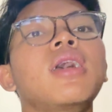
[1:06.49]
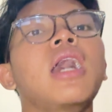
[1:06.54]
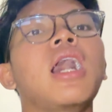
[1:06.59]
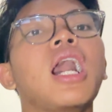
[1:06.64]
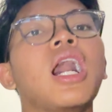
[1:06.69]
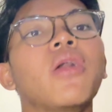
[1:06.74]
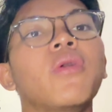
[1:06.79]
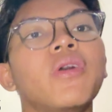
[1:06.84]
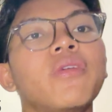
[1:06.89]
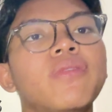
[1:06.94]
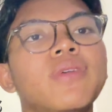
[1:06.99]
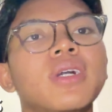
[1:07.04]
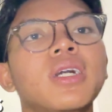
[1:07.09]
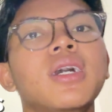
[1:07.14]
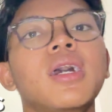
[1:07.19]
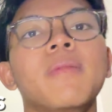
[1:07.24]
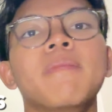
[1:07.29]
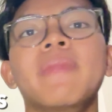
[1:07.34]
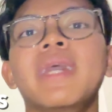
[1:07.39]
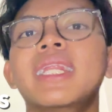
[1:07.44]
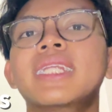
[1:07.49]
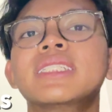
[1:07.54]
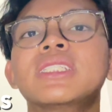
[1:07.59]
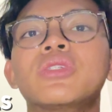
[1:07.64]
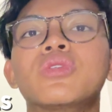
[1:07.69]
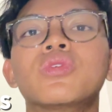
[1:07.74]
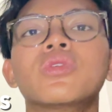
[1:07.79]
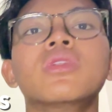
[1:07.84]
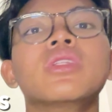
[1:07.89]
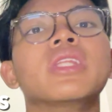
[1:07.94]
However, many
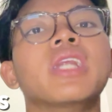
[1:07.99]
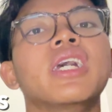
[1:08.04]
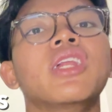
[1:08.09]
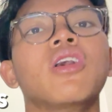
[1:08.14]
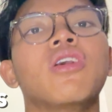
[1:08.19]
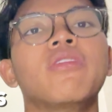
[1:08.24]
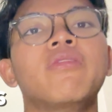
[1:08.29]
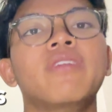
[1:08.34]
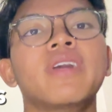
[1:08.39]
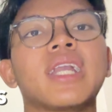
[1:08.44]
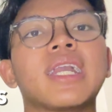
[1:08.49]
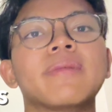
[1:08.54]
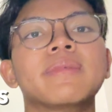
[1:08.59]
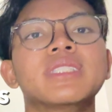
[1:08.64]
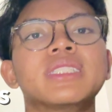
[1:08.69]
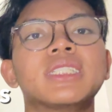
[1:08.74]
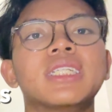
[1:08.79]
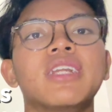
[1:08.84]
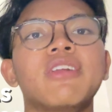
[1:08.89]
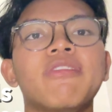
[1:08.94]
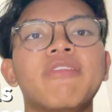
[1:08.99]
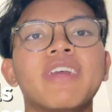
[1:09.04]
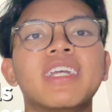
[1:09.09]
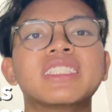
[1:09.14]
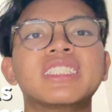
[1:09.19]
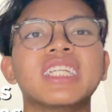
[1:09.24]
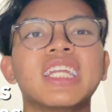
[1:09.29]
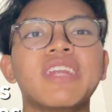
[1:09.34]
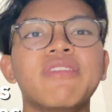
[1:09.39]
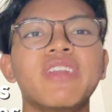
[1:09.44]
schools that offer chemistry face
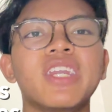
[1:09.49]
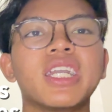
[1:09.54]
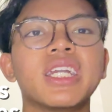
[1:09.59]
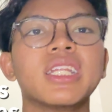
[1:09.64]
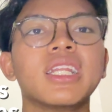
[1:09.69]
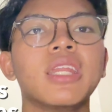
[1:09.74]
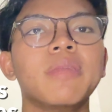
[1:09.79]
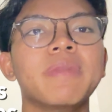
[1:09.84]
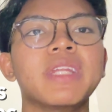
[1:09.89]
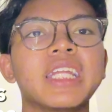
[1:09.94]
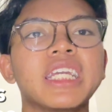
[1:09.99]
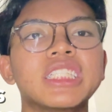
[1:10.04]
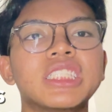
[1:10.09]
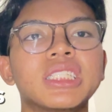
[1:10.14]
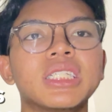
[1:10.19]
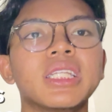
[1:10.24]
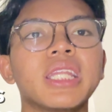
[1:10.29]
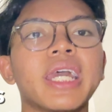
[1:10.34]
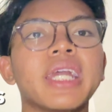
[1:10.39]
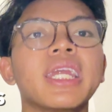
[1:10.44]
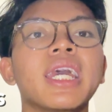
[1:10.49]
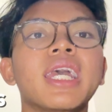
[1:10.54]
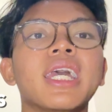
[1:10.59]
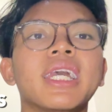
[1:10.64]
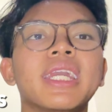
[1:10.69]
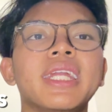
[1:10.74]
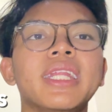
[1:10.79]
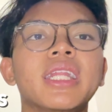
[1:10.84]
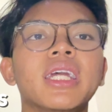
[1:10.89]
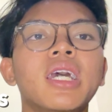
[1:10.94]
significant limitations that
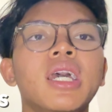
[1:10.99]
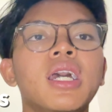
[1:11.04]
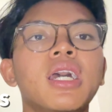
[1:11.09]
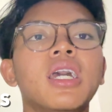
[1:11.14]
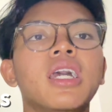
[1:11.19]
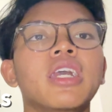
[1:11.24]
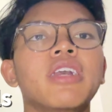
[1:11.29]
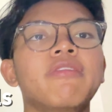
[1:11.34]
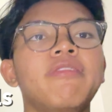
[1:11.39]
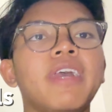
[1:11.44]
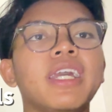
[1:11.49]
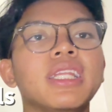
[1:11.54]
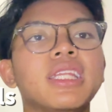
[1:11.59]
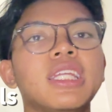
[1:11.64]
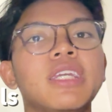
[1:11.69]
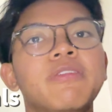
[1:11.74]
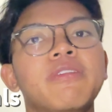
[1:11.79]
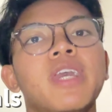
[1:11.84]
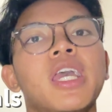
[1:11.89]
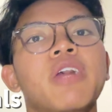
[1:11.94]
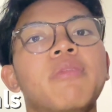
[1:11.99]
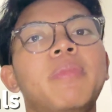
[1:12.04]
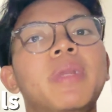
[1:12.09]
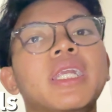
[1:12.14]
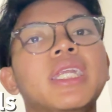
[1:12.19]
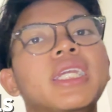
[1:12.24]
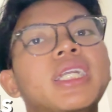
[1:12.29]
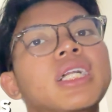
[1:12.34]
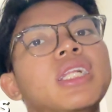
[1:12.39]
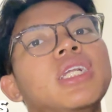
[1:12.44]
hinder effective
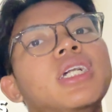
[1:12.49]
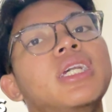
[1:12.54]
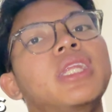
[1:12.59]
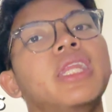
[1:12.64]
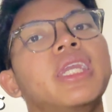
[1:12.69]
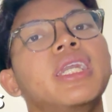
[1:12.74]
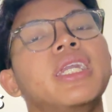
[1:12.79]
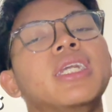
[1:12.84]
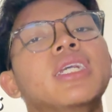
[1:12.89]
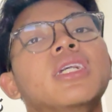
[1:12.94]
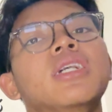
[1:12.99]
practical learning.